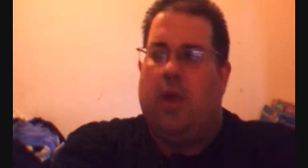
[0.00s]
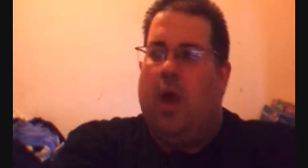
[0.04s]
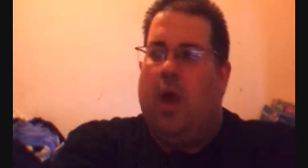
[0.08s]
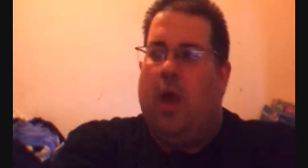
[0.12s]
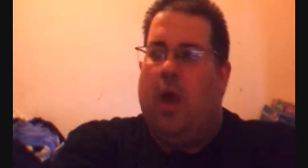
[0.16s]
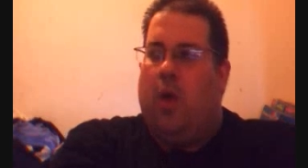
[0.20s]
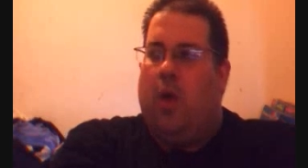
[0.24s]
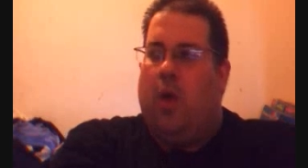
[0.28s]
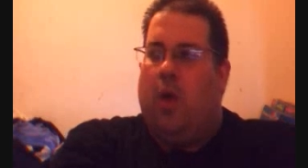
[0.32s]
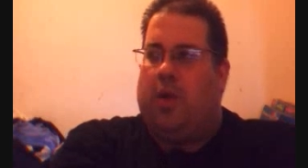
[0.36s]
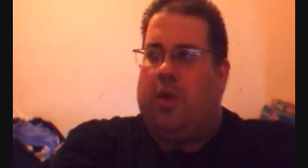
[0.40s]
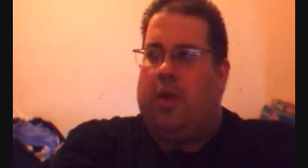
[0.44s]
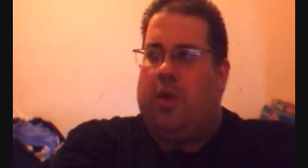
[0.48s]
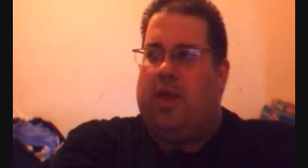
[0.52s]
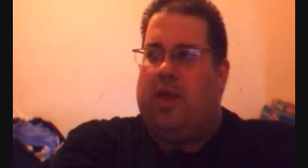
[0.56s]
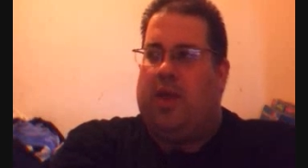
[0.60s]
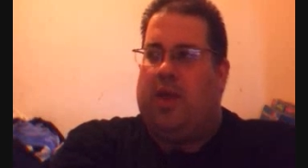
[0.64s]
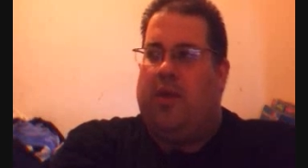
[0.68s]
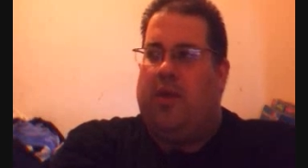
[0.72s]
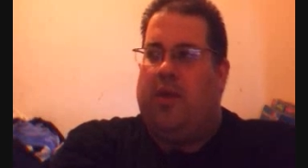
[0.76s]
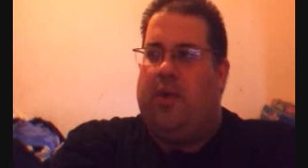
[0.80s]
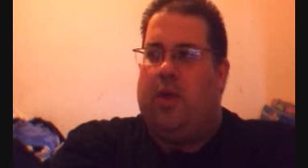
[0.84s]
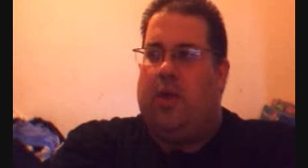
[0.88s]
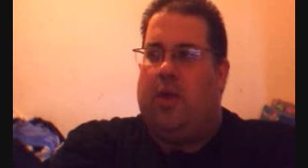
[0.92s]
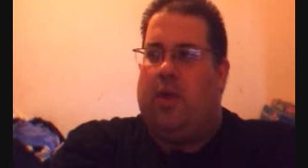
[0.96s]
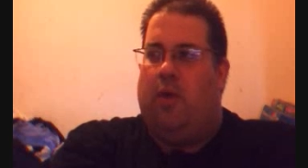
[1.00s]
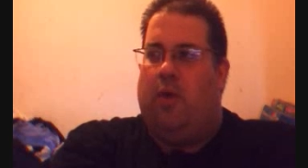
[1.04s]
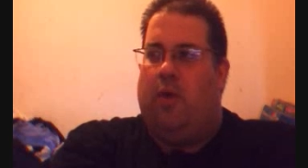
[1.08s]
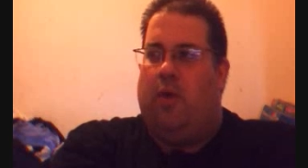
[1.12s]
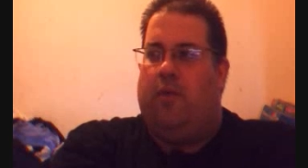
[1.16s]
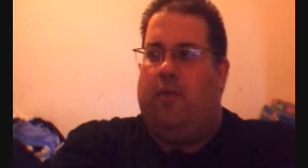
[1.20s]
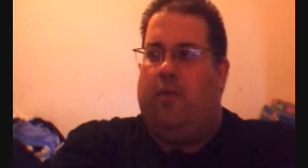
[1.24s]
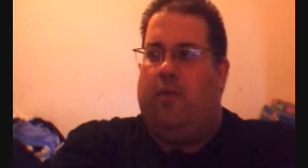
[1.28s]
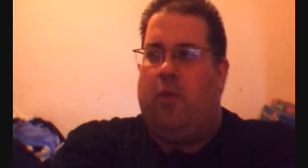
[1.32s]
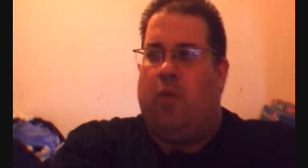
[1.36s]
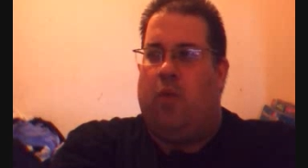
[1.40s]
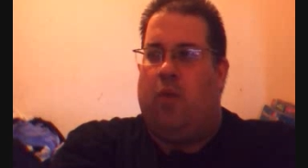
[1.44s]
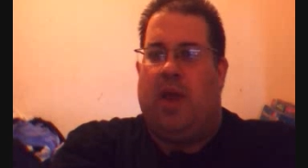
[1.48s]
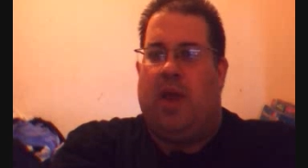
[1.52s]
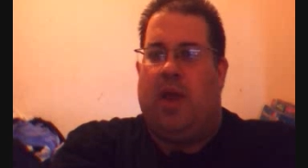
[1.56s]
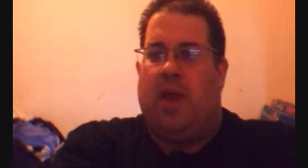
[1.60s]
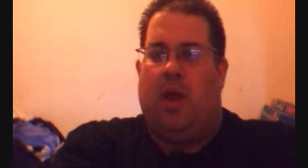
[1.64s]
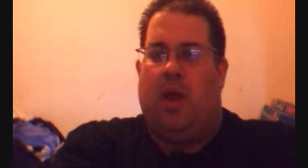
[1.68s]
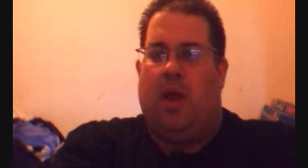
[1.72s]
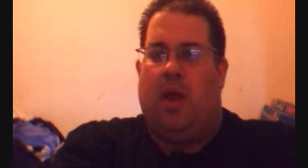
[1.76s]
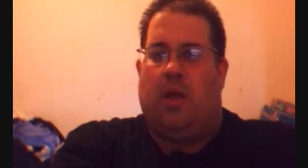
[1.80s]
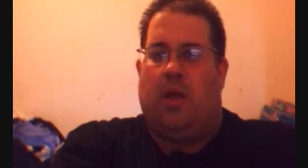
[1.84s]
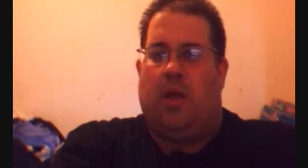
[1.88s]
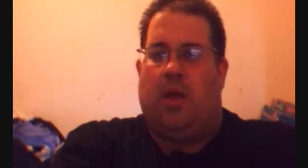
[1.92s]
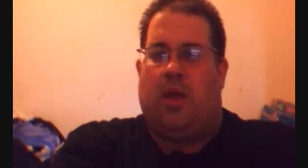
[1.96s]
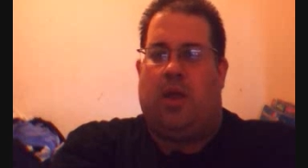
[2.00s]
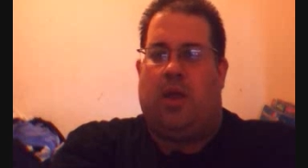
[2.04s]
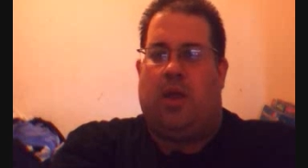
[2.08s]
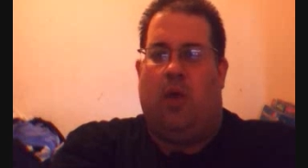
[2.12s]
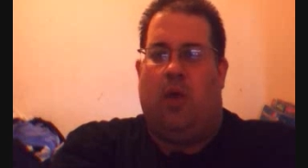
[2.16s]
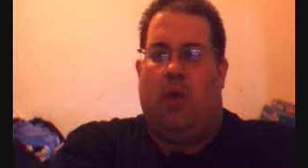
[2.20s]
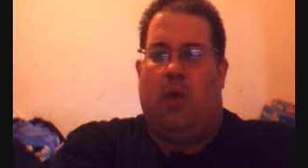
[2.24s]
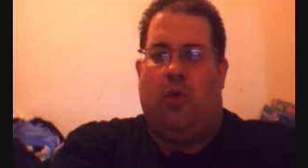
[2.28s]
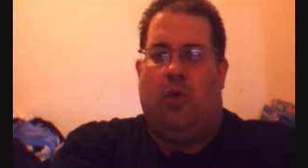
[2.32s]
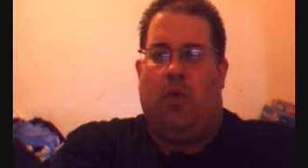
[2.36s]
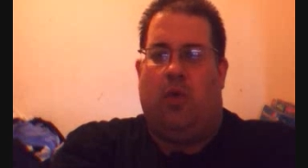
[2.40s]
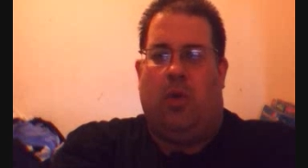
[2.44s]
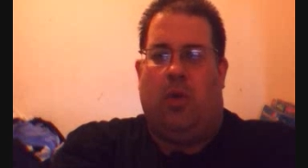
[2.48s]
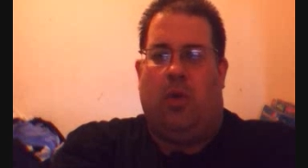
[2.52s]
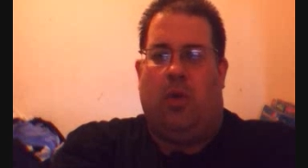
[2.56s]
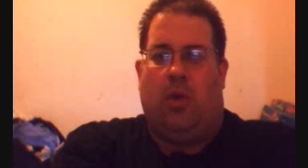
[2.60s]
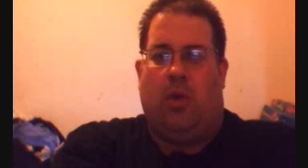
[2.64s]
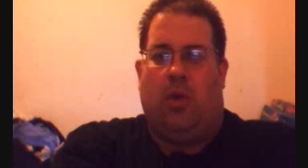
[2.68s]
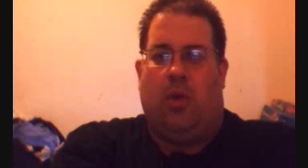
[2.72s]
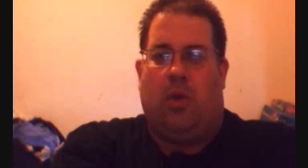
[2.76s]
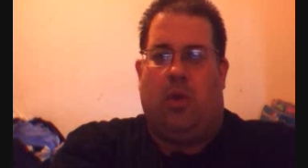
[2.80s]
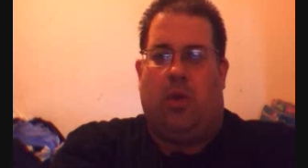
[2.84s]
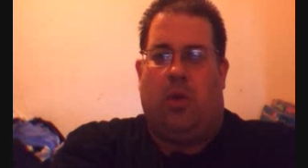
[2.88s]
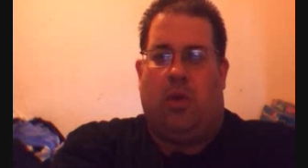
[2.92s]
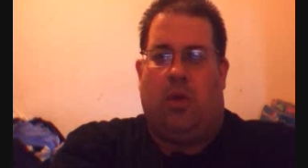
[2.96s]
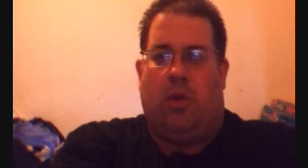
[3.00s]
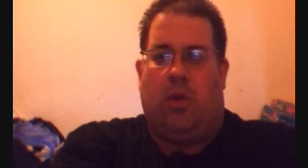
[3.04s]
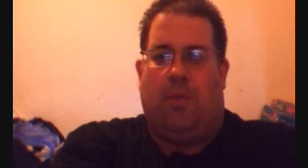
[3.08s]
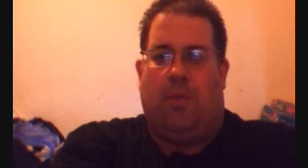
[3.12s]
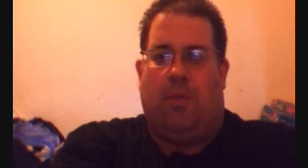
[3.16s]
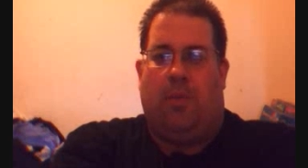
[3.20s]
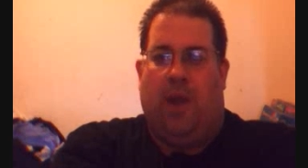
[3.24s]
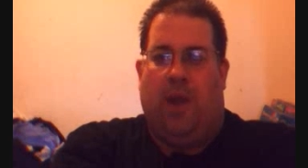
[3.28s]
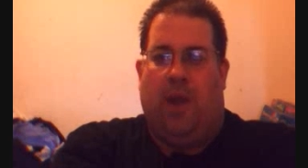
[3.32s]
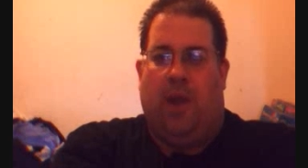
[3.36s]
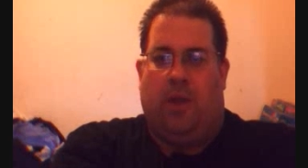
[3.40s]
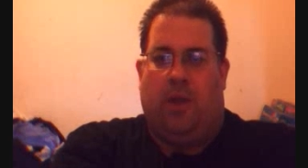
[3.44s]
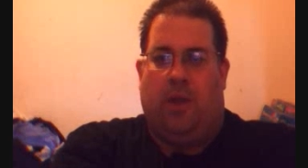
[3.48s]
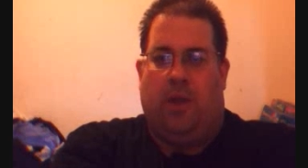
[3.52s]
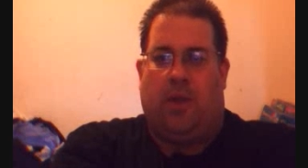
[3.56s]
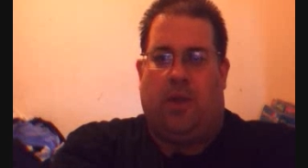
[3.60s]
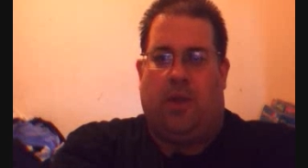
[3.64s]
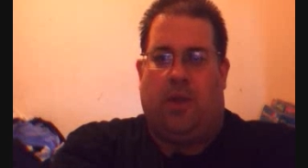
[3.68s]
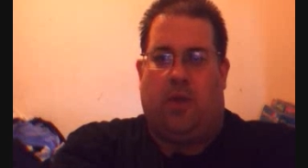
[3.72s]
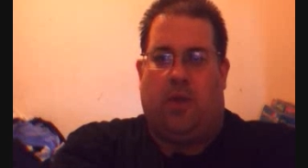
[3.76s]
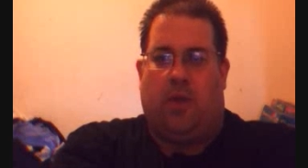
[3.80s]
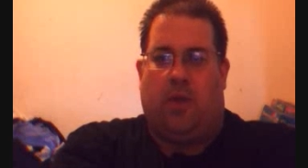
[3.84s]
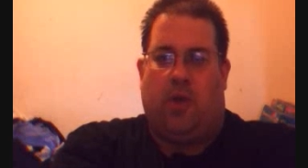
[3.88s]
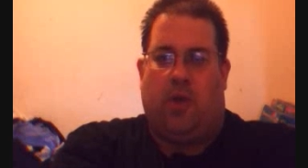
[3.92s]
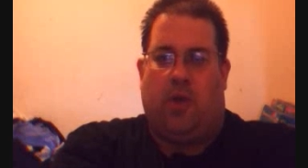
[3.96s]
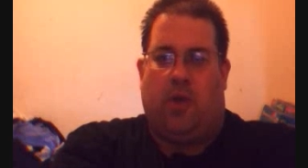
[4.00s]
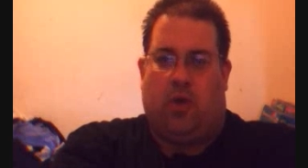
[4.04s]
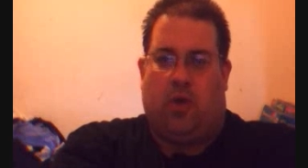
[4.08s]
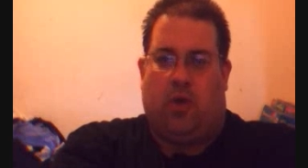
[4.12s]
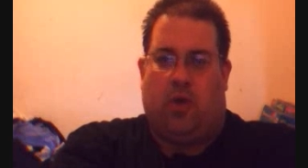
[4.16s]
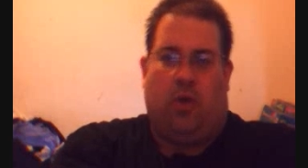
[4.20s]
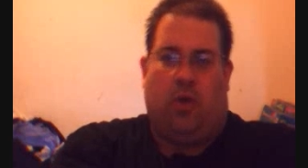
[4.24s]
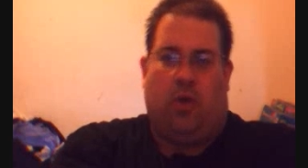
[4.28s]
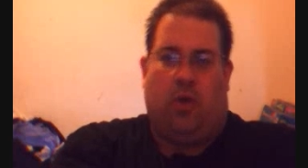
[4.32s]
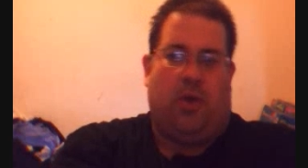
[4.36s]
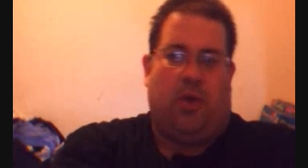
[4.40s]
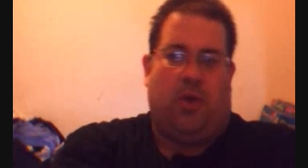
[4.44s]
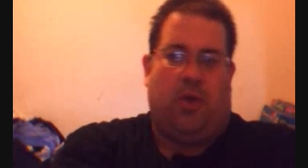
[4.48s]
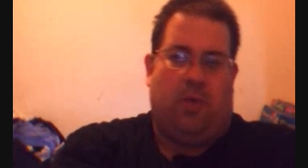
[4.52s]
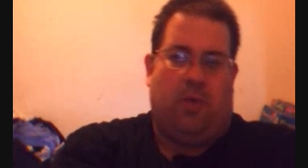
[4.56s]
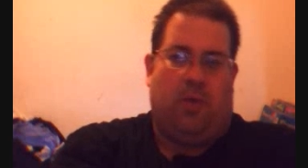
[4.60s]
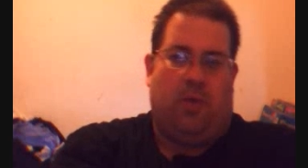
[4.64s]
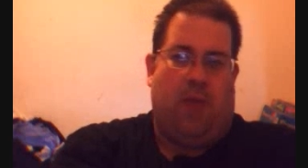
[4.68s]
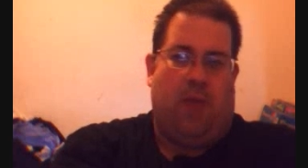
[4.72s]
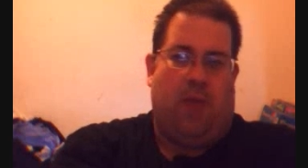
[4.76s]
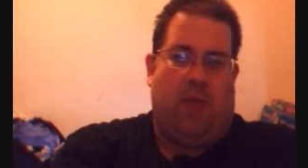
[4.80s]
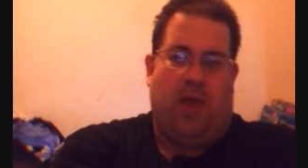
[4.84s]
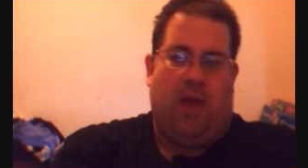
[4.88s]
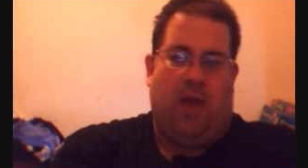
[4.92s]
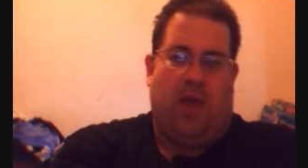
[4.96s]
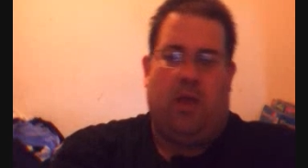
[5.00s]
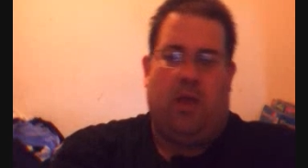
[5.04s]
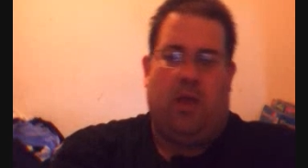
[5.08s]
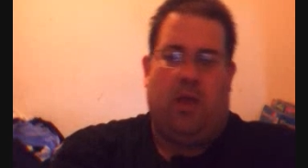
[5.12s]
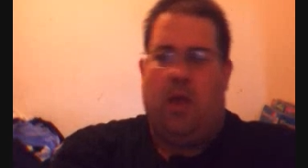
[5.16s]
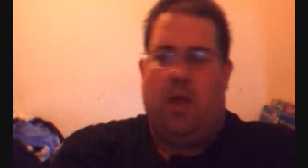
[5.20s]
was a series of regular stone pillars that stretched across a series of plains,